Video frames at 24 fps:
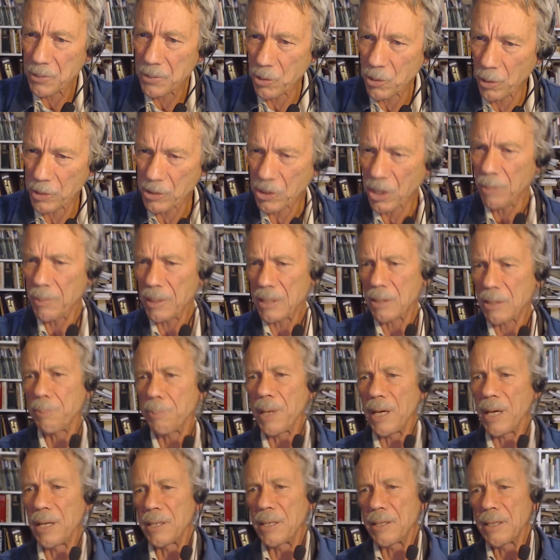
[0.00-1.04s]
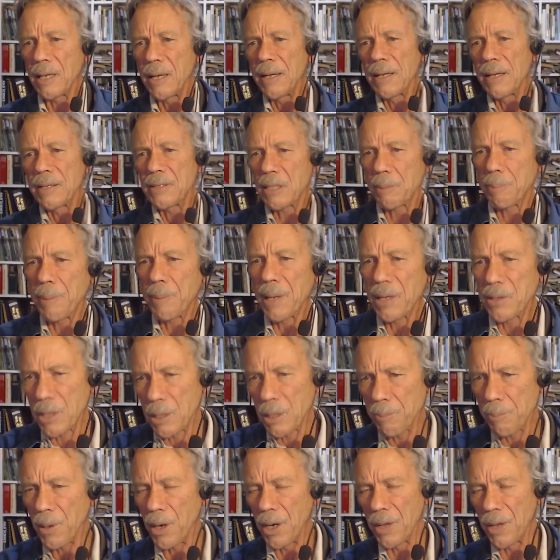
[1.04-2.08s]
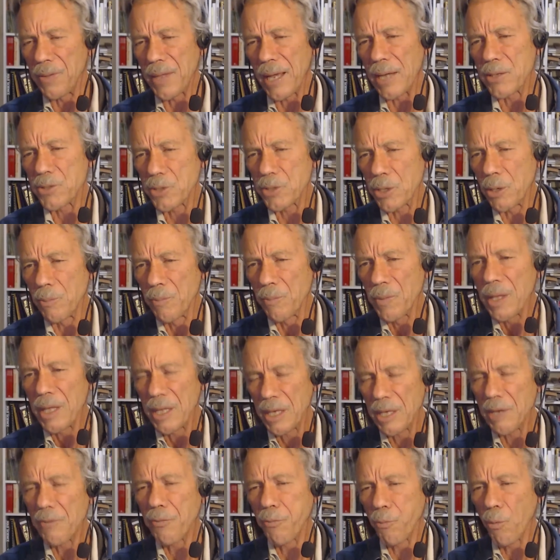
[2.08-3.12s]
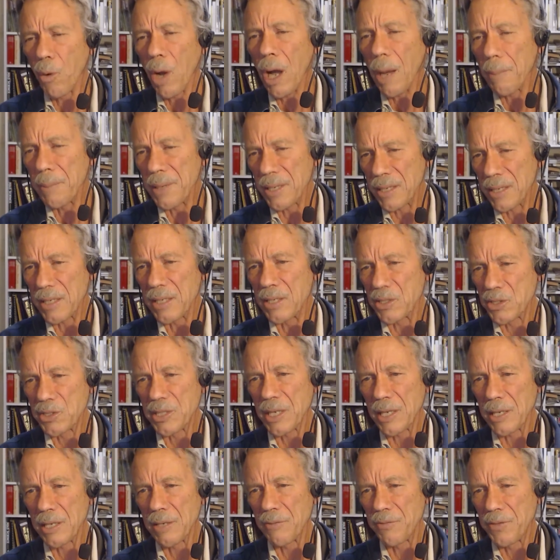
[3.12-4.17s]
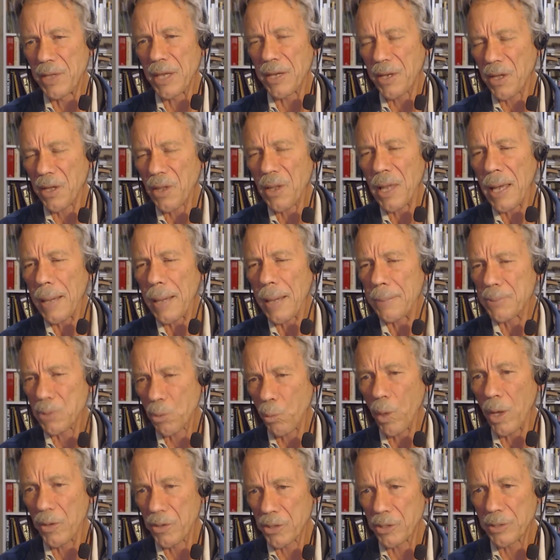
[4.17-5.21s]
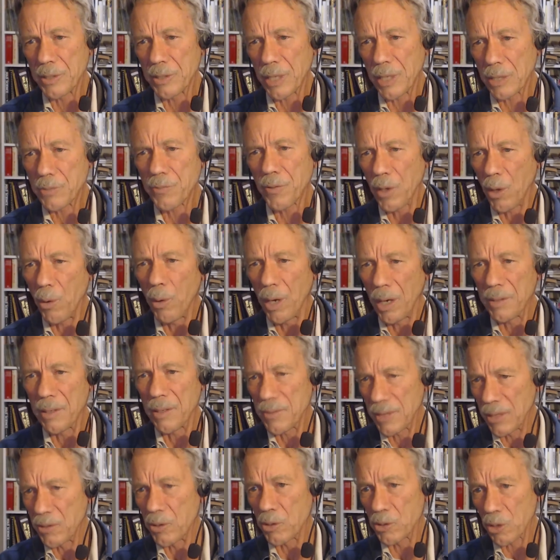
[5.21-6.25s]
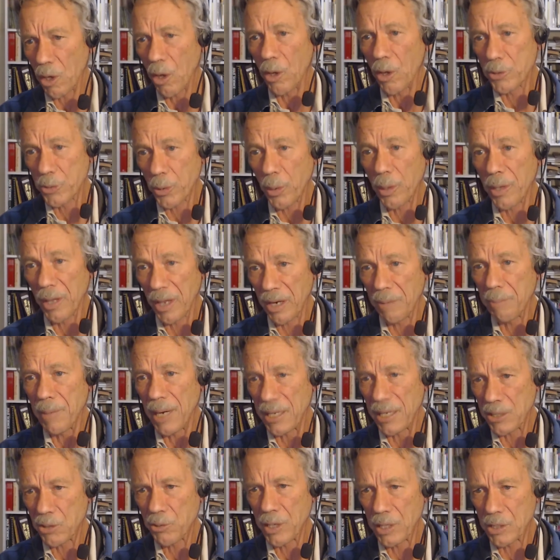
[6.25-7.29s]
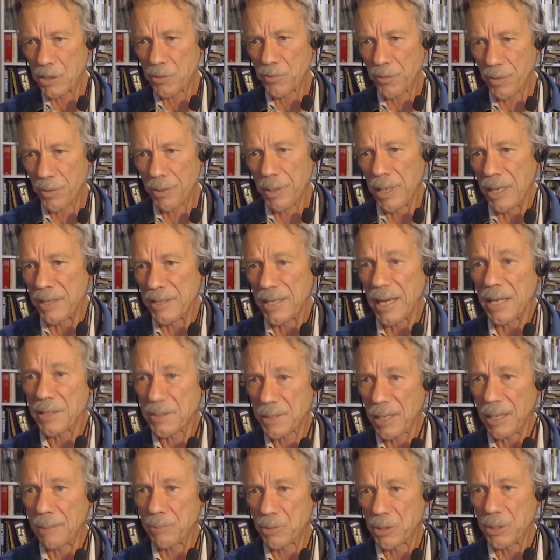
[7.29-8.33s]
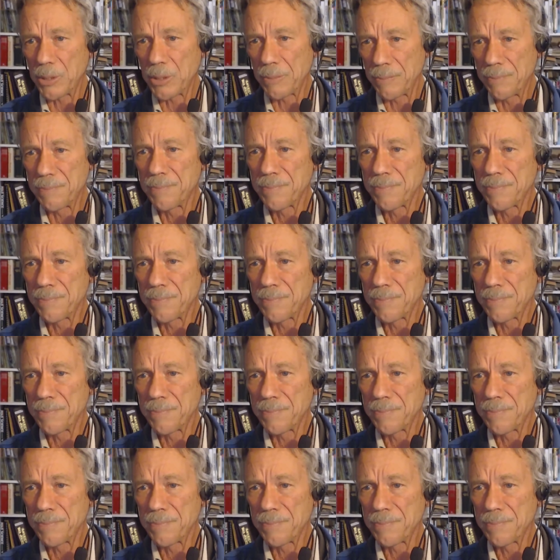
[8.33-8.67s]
So it's going to be dependent upon that. So if robbing if they collapse while there's nectar flow on, then there's also a lot of mite transfer at that time too.